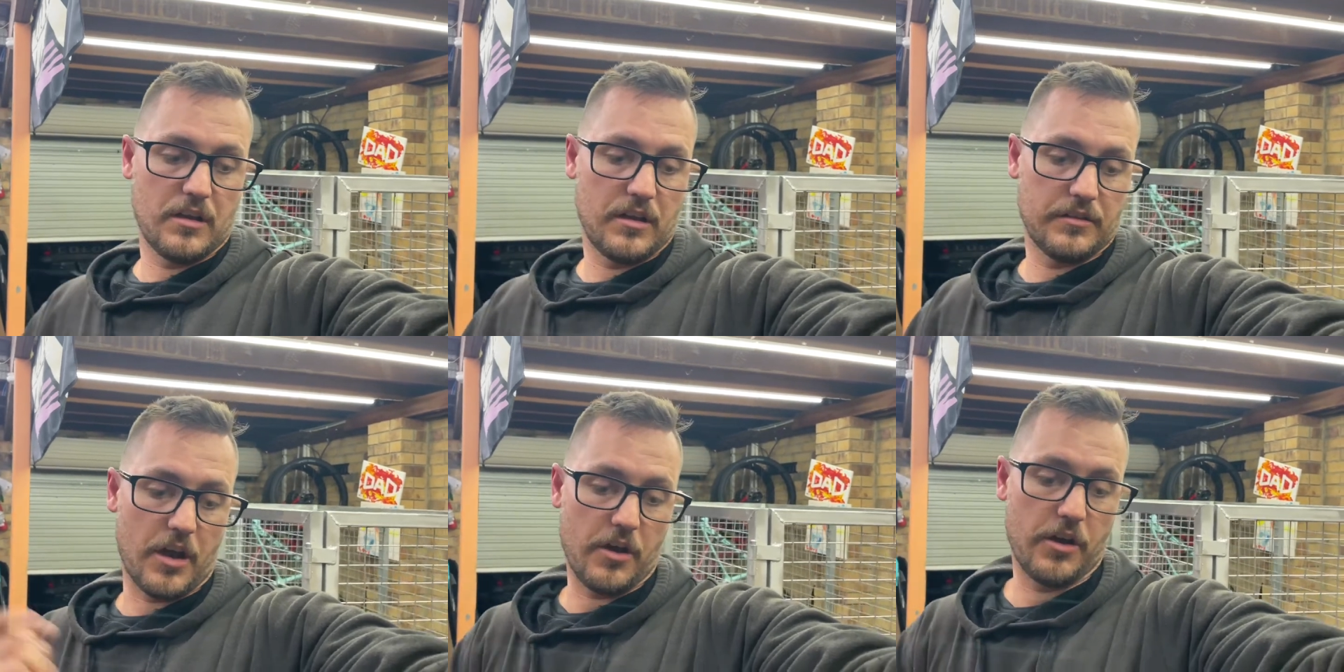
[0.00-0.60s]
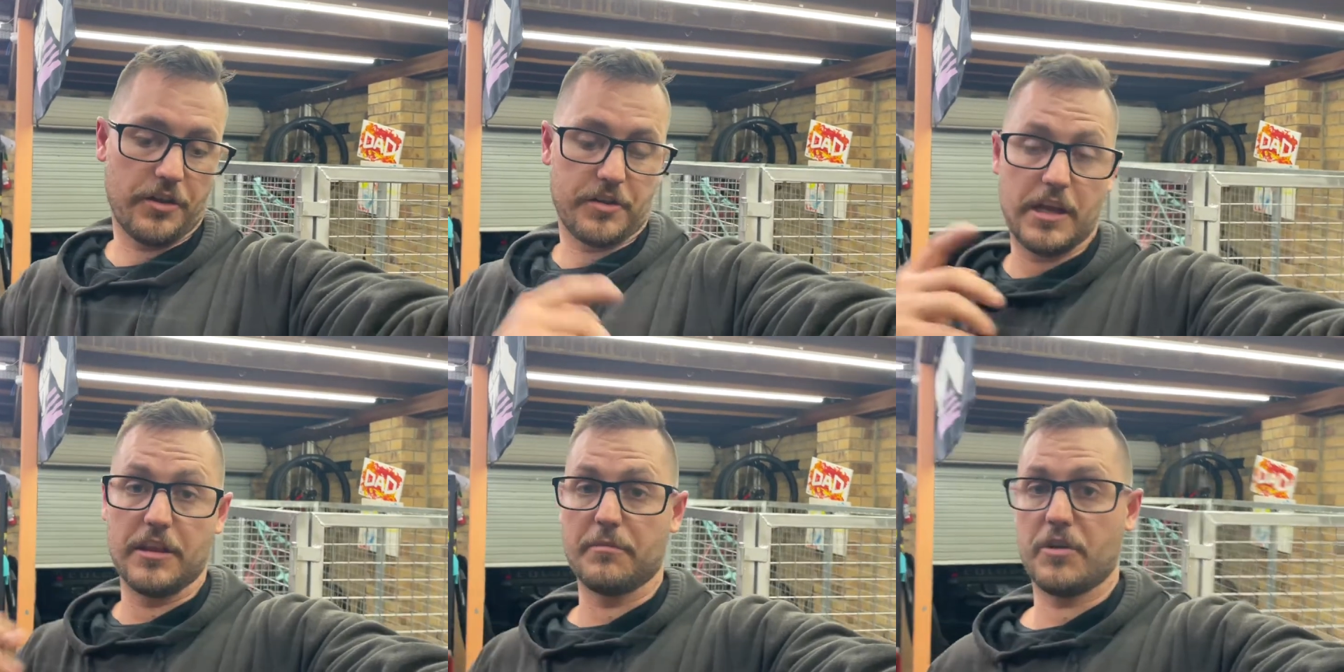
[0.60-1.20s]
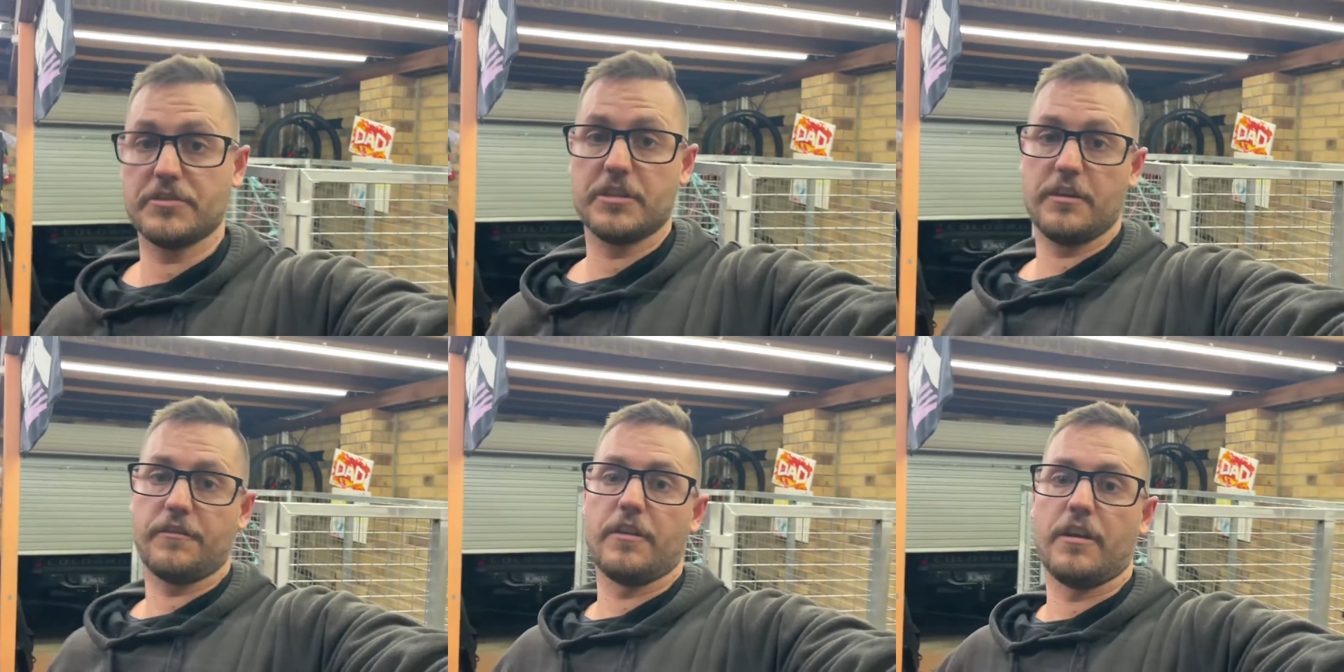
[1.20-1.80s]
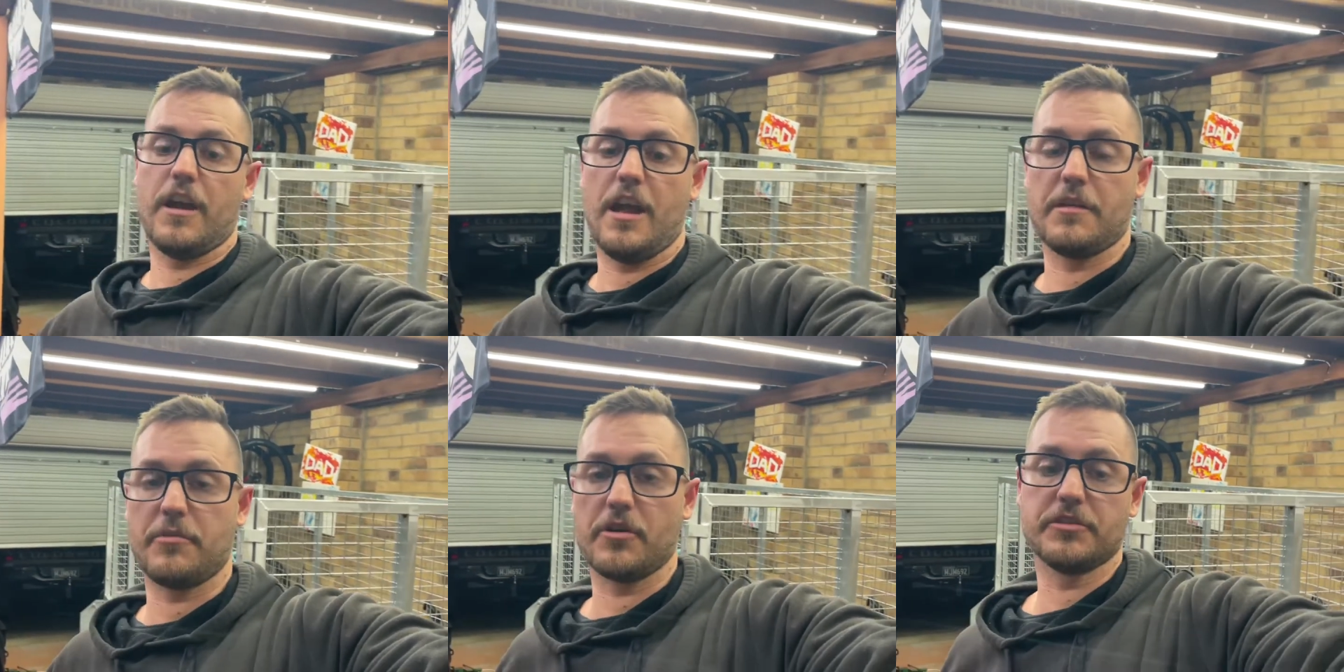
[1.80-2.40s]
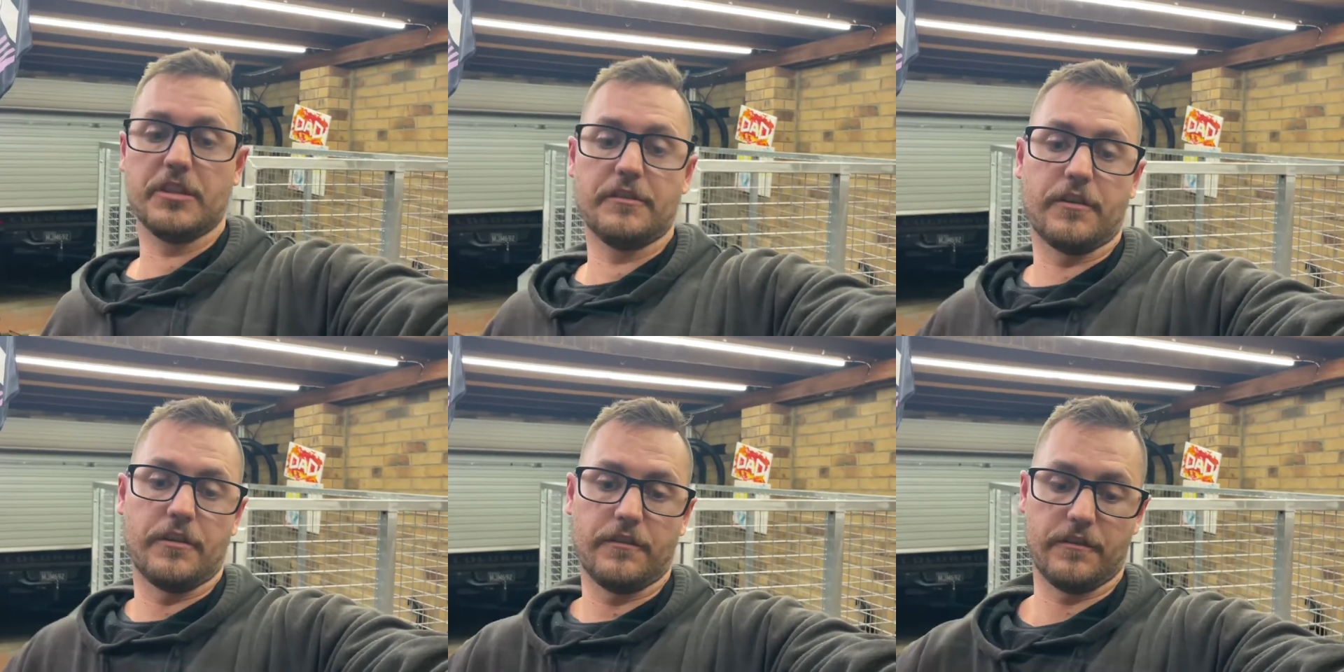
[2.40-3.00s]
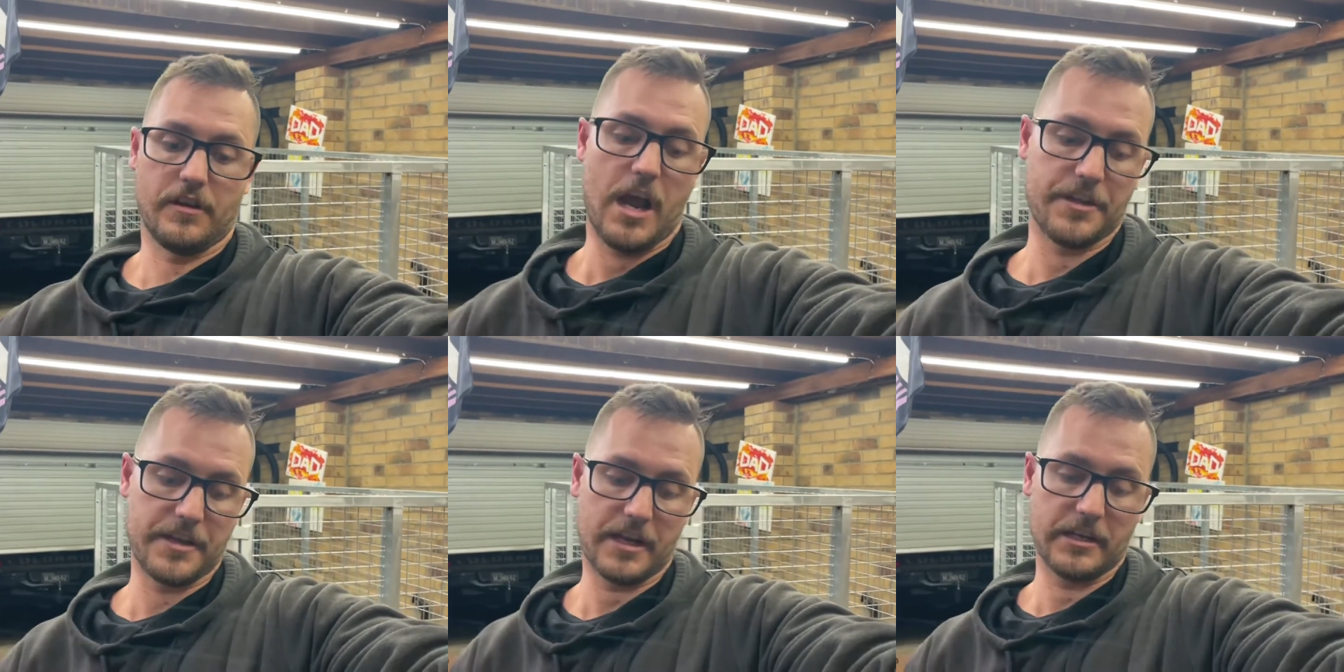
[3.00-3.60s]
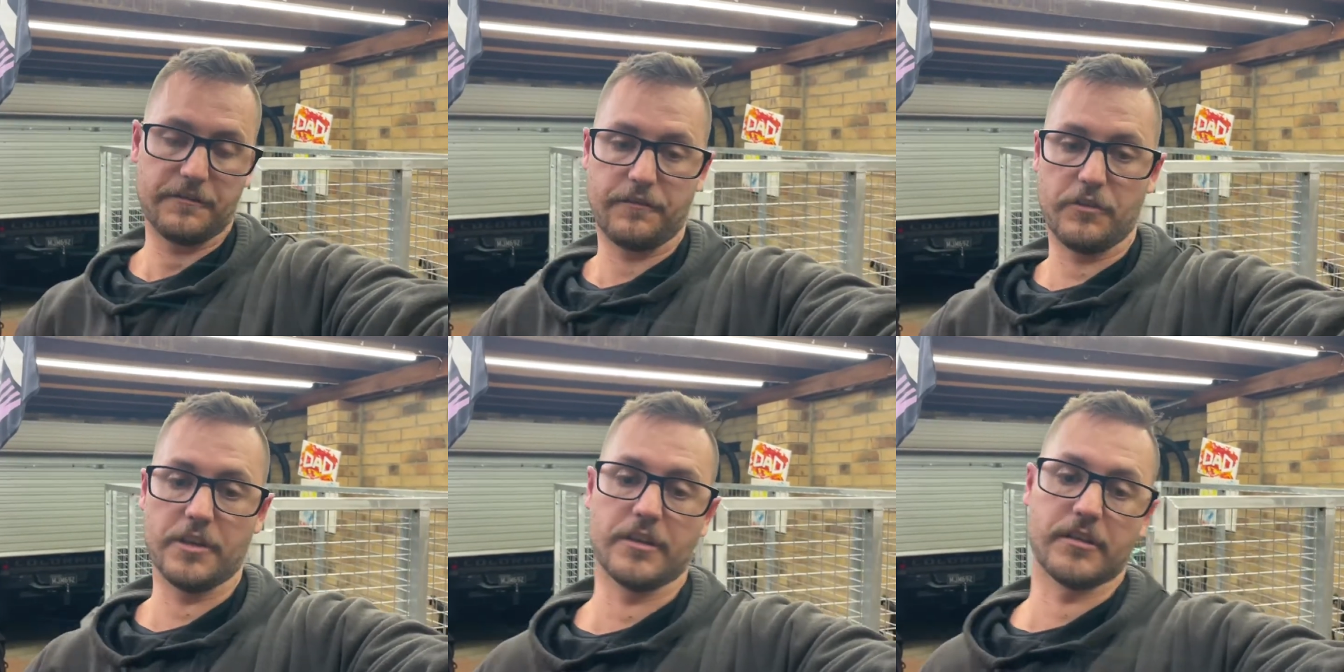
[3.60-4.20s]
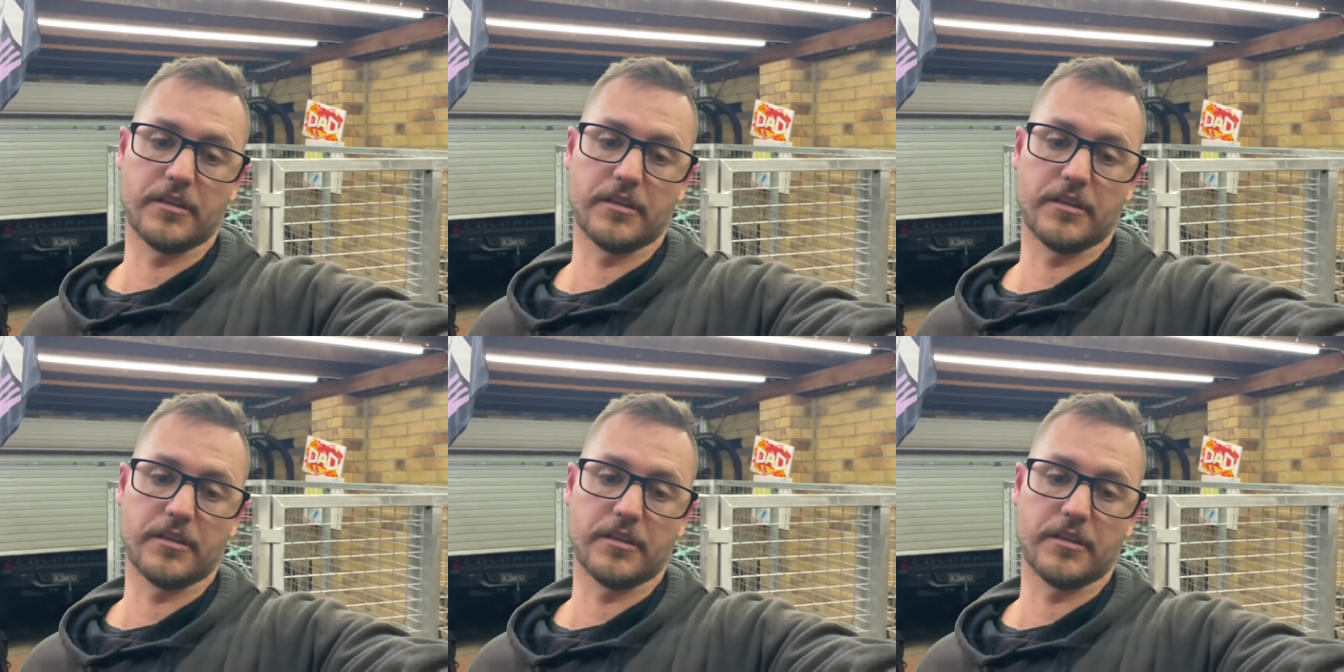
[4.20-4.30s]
the earth in the positive and the positive, the negative for the